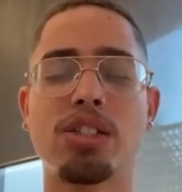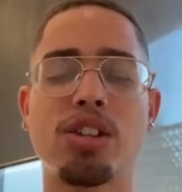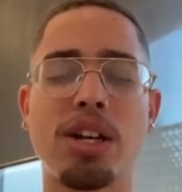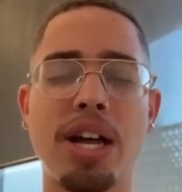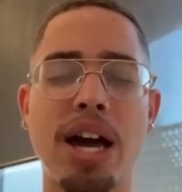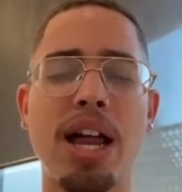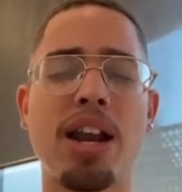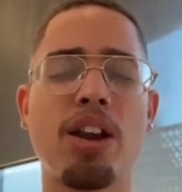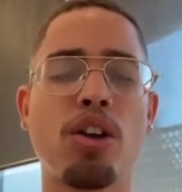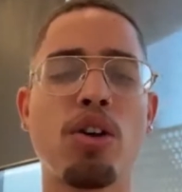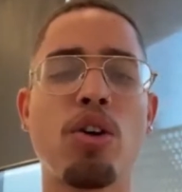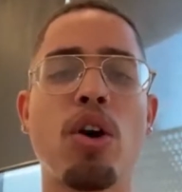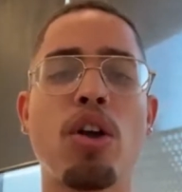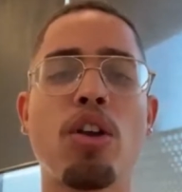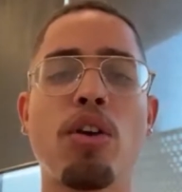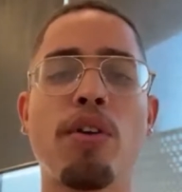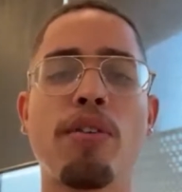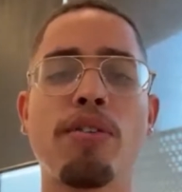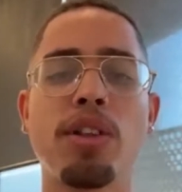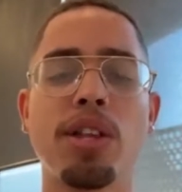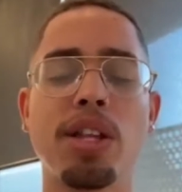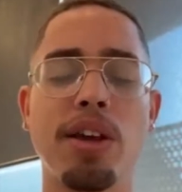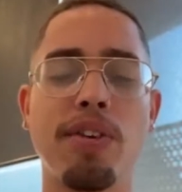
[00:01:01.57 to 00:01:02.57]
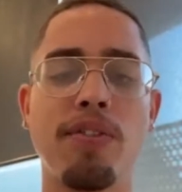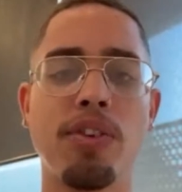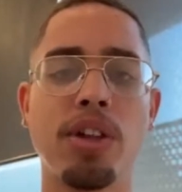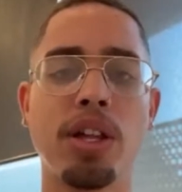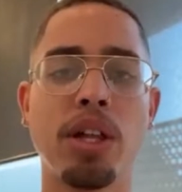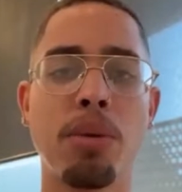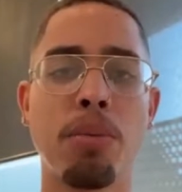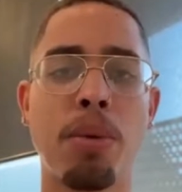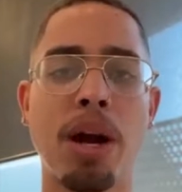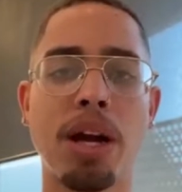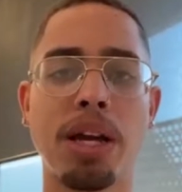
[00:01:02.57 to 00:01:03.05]
kind of going over the
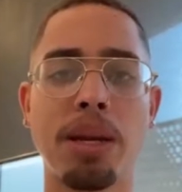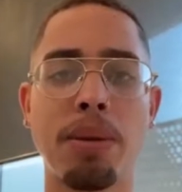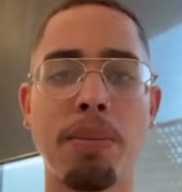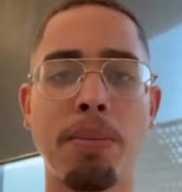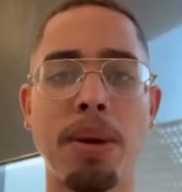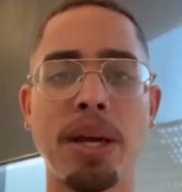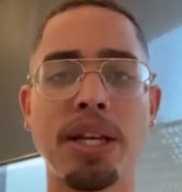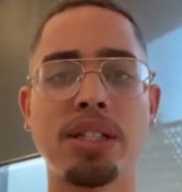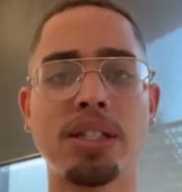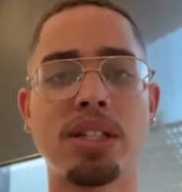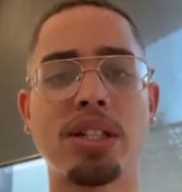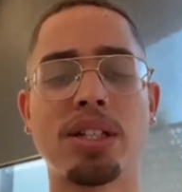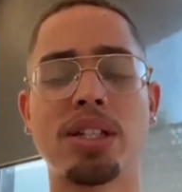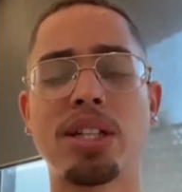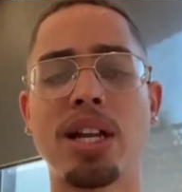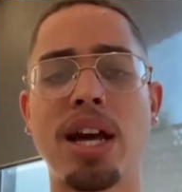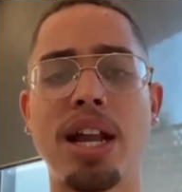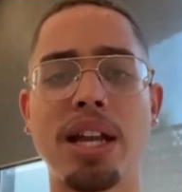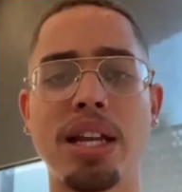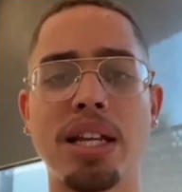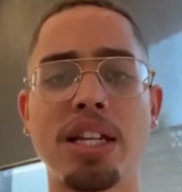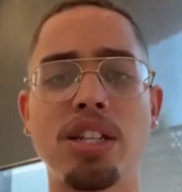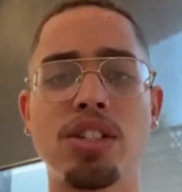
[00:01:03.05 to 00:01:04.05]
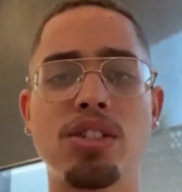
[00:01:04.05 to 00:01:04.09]
affiliate marketing basics, kind of